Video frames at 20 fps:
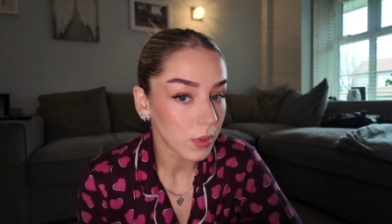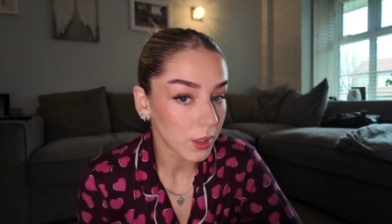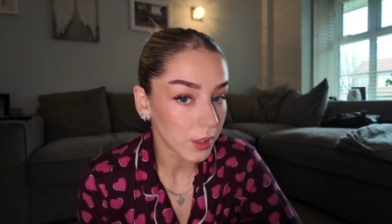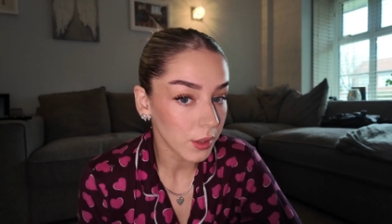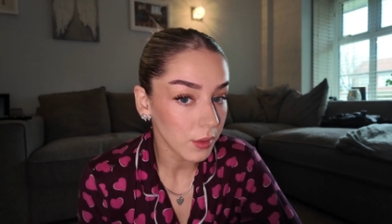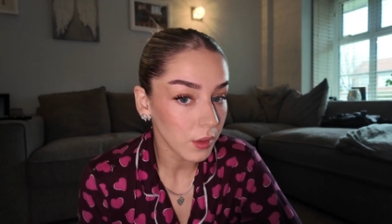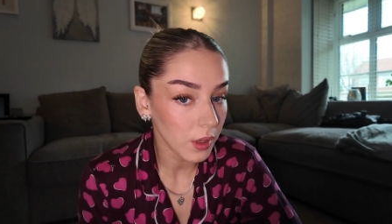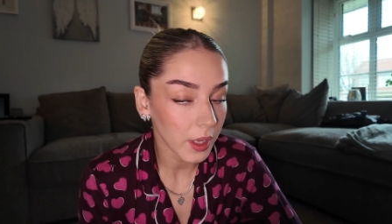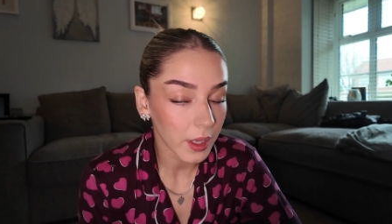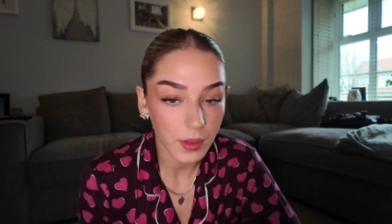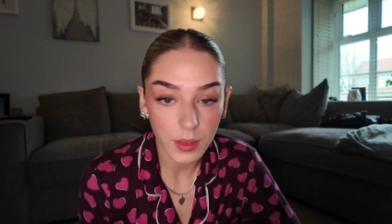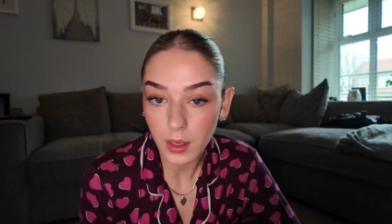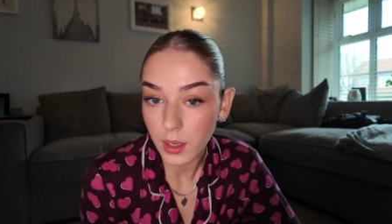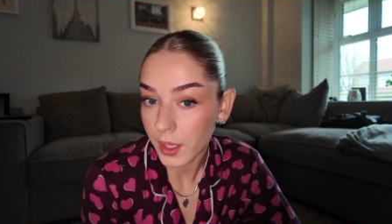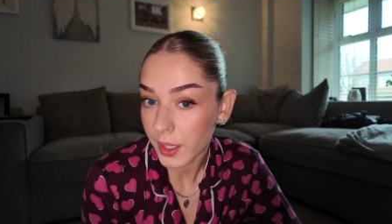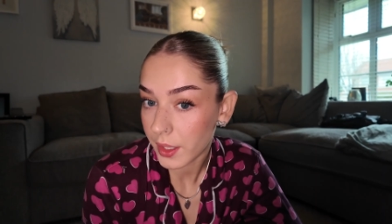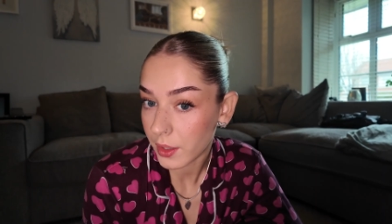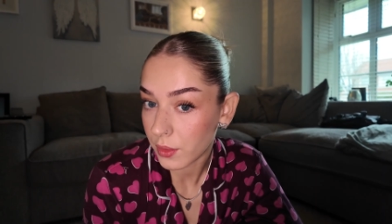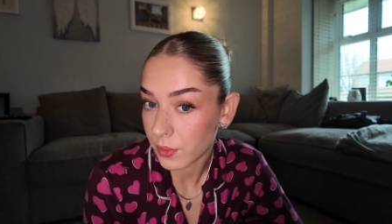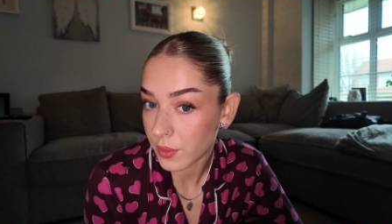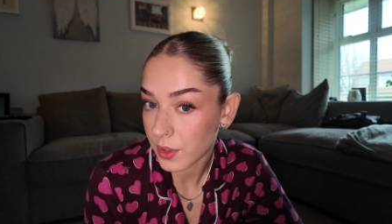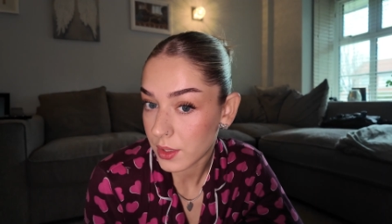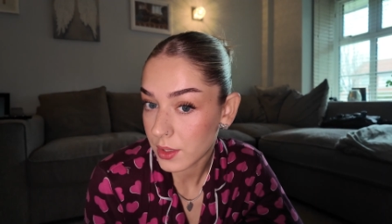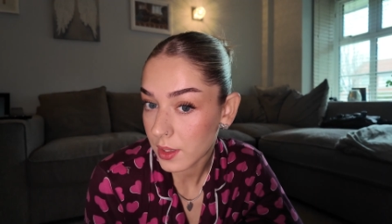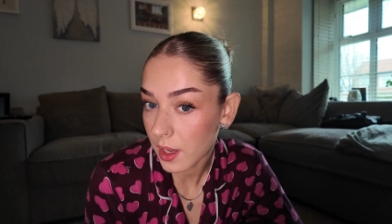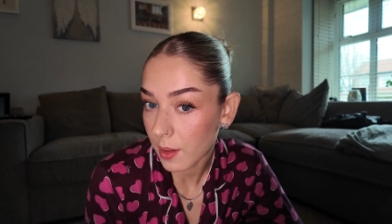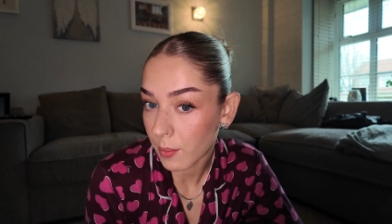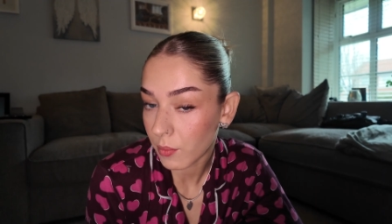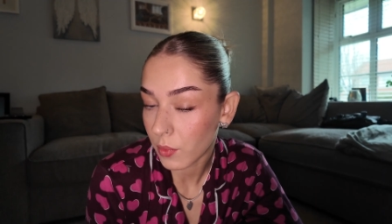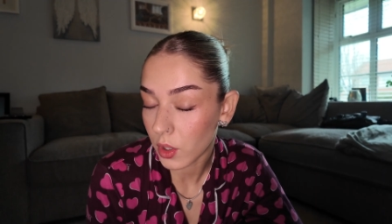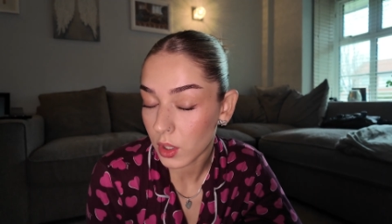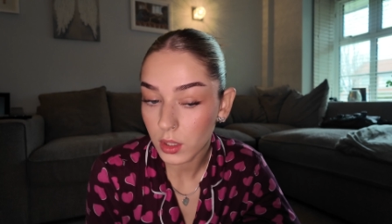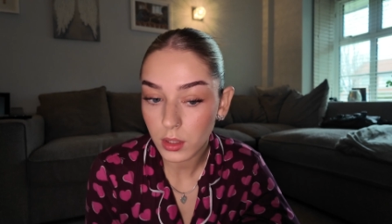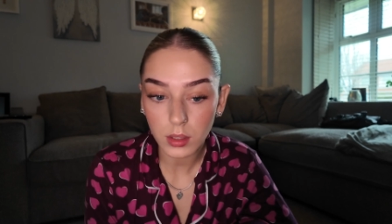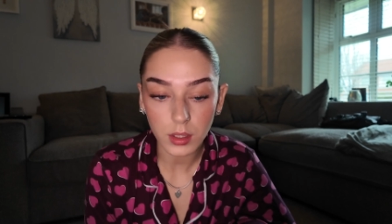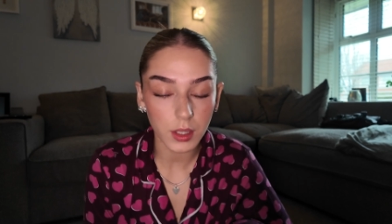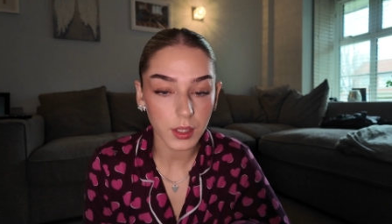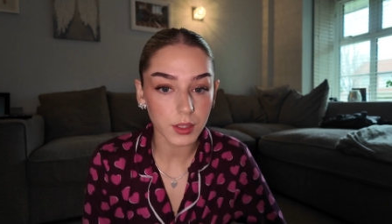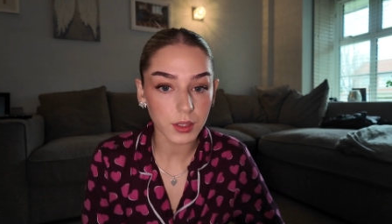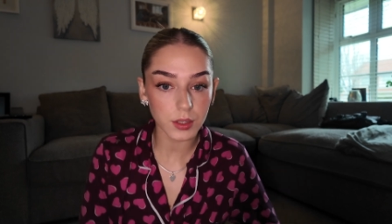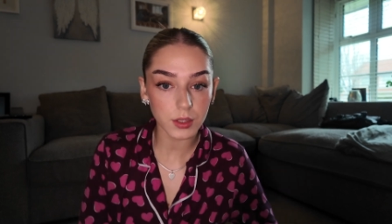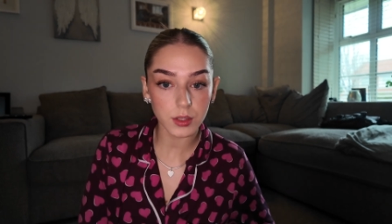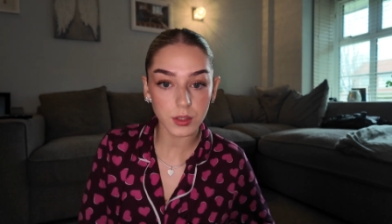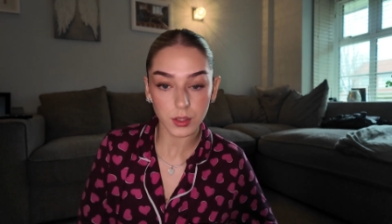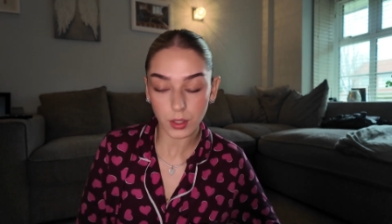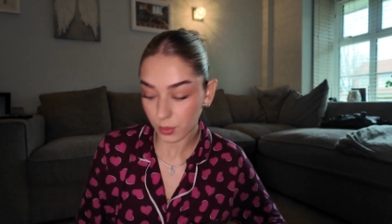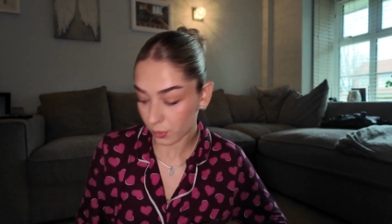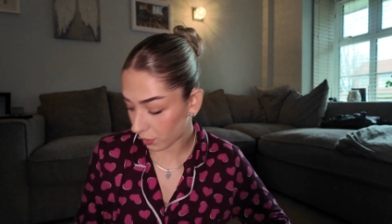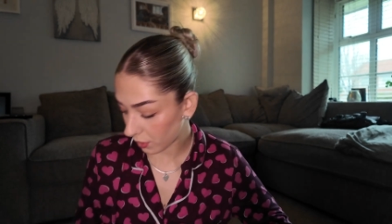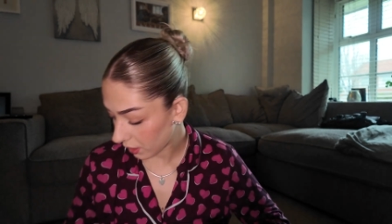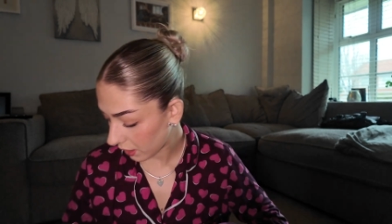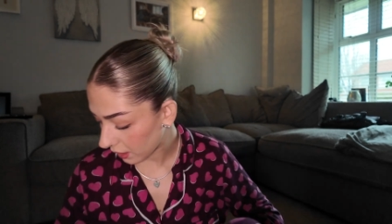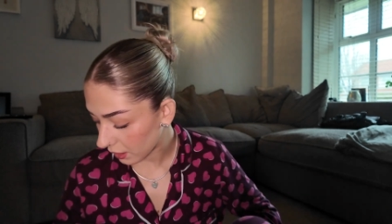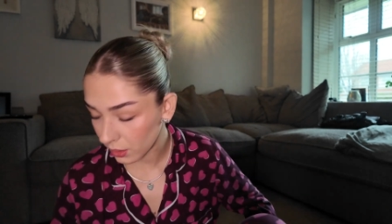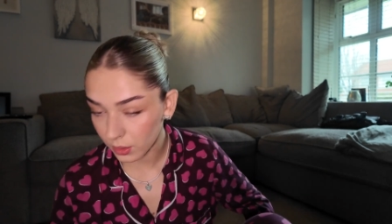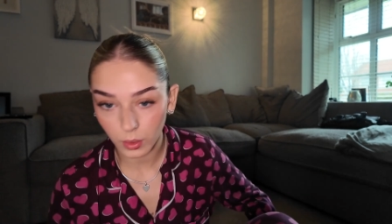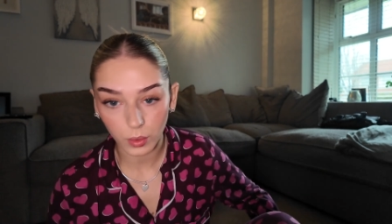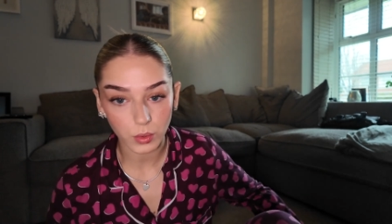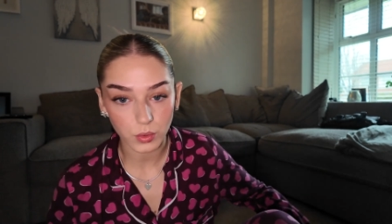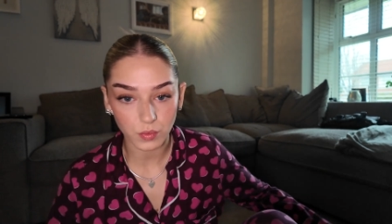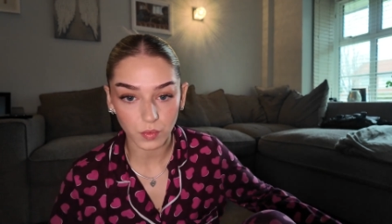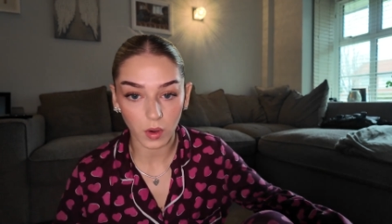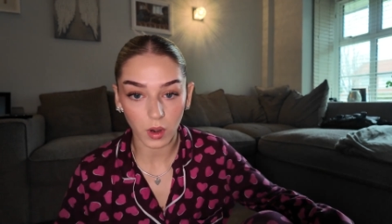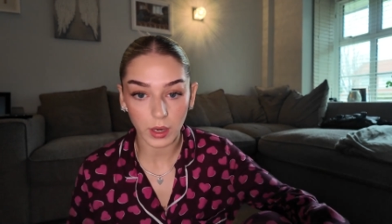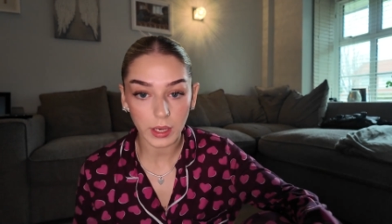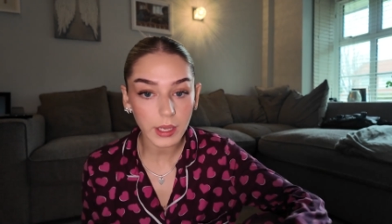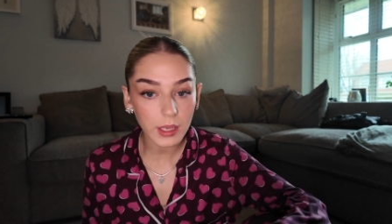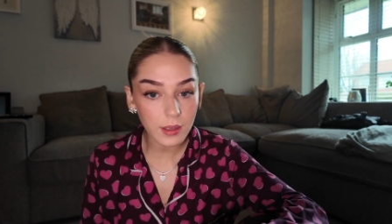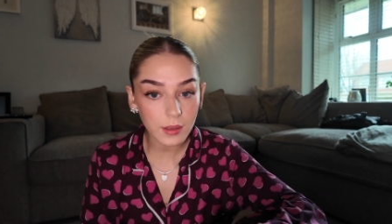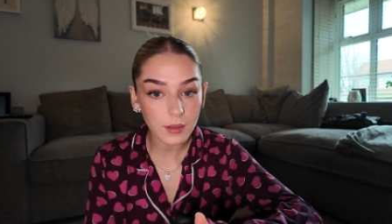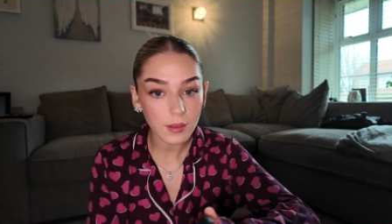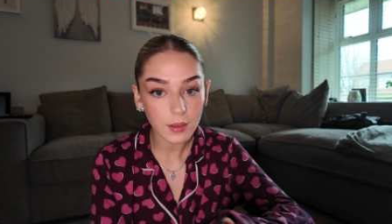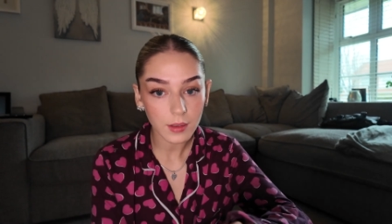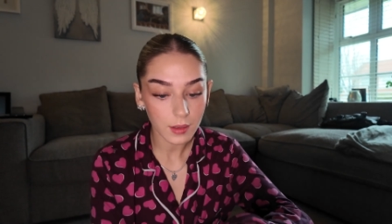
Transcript: I don't like the lighting of this camera. I just don't think it looks right.